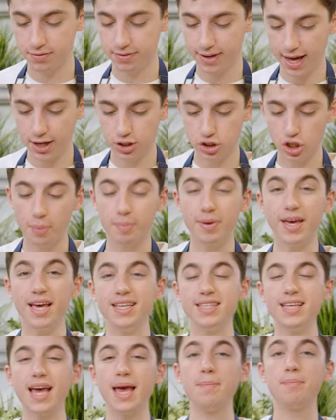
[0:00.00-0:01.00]
of ketchup
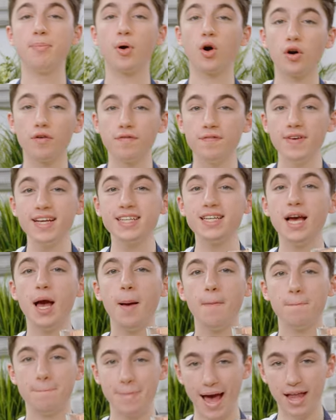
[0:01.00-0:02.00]
is a perfect
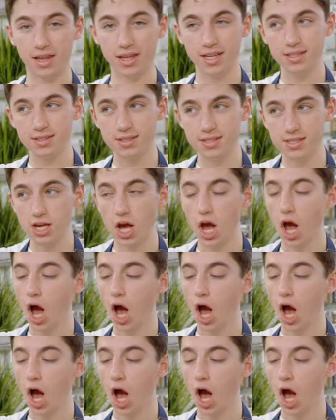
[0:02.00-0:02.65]
balance